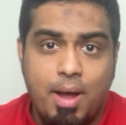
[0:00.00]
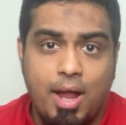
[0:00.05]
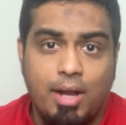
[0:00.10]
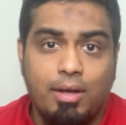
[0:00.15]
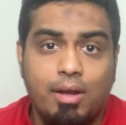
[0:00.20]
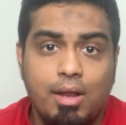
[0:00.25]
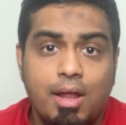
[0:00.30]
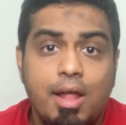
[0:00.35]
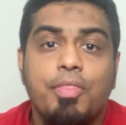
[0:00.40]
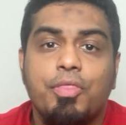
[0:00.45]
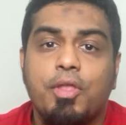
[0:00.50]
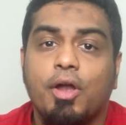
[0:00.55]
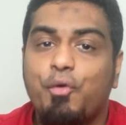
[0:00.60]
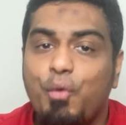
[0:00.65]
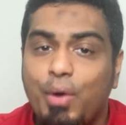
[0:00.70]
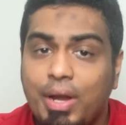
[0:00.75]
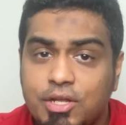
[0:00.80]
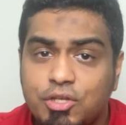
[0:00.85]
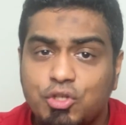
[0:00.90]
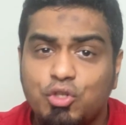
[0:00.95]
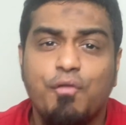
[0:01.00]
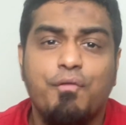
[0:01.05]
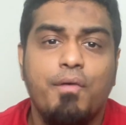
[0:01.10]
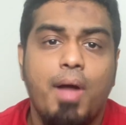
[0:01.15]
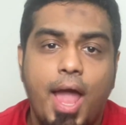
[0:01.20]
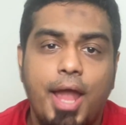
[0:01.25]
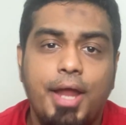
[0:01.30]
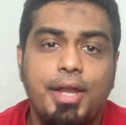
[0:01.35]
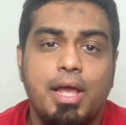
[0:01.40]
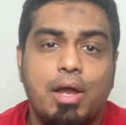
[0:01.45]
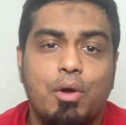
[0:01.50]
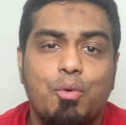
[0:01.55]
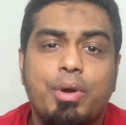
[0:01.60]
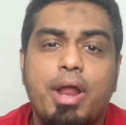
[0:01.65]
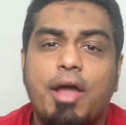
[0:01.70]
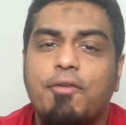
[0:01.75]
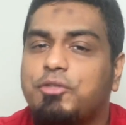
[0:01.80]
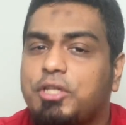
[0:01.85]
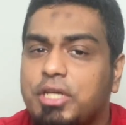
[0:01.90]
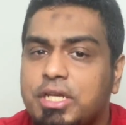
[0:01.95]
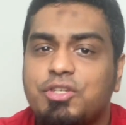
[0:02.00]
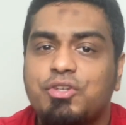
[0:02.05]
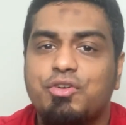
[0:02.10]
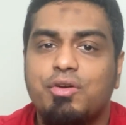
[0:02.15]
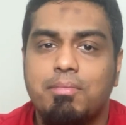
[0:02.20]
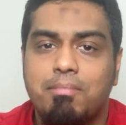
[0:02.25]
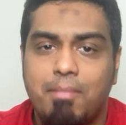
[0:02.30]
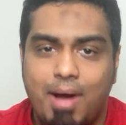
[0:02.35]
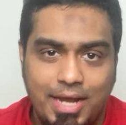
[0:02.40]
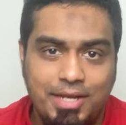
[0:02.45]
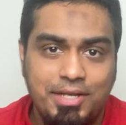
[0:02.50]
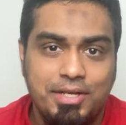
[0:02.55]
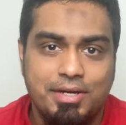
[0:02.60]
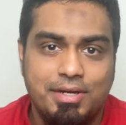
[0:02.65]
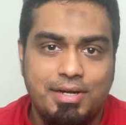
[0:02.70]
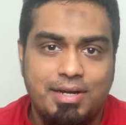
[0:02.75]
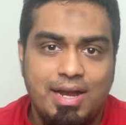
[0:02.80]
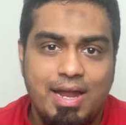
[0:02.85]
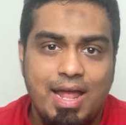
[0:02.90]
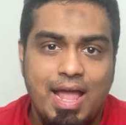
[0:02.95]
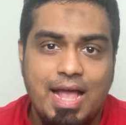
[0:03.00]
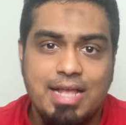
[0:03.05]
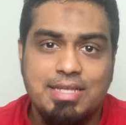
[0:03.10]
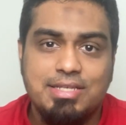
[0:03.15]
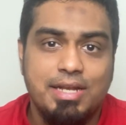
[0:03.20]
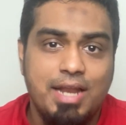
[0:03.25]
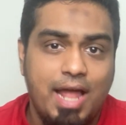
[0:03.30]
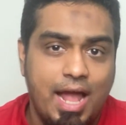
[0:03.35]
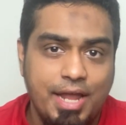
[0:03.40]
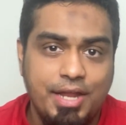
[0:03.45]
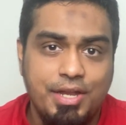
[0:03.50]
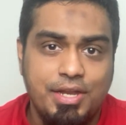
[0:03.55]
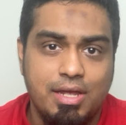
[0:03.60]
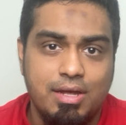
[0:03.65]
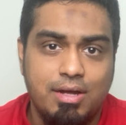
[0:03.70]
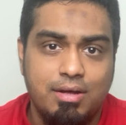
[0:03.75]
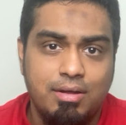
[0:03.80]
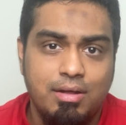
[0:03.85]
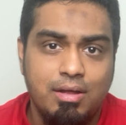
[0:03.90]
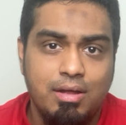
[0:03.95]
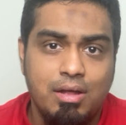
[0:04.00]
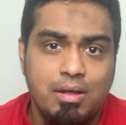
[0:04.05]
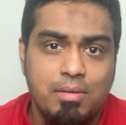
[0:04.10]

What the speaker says: But the greatest of idea would have just reminded as an idea